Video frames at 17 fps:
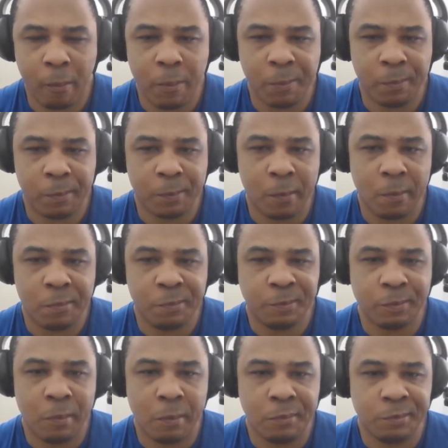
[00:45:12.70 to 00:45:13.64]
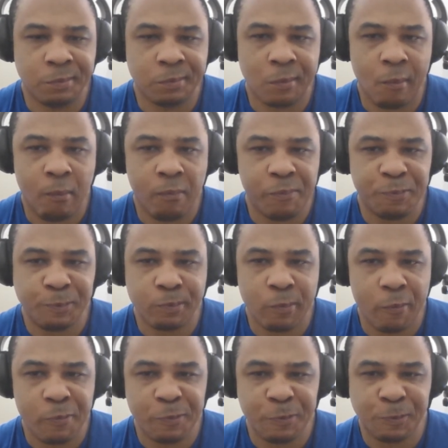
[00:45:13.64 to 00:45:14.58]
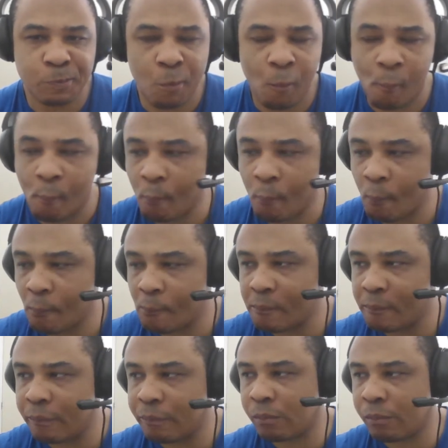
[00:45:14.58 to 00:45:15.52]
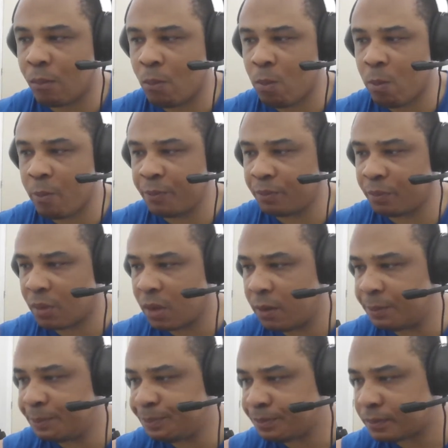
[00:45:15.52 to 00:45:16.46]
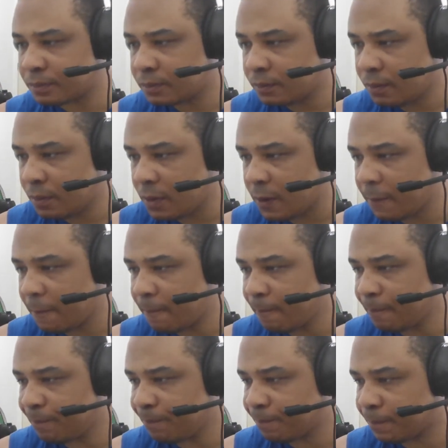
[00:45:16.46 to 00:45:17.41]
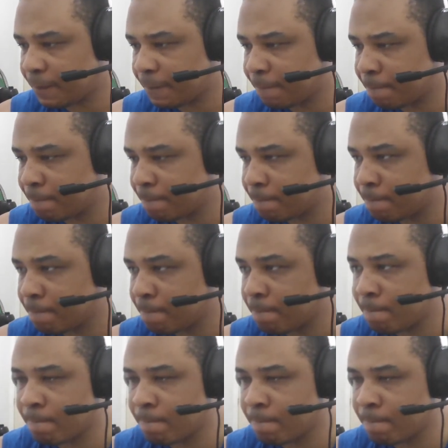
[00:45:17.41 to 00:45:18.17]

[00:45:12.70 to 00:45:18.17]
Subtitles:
But if you create your own draw event, it ignores that. Okay, it ignores everything and it replaces it